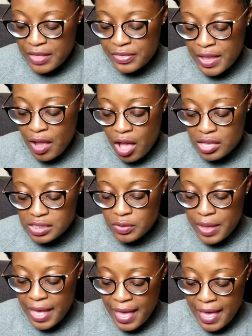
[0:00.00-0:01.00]
They also
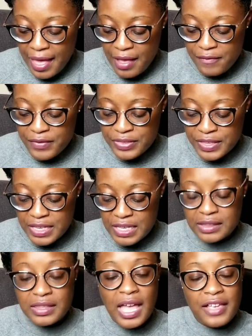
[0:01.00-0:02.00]
have the
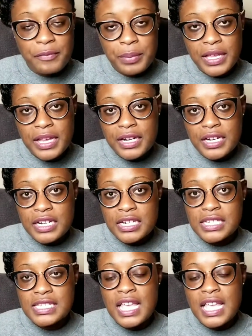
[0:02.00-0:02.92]
life planners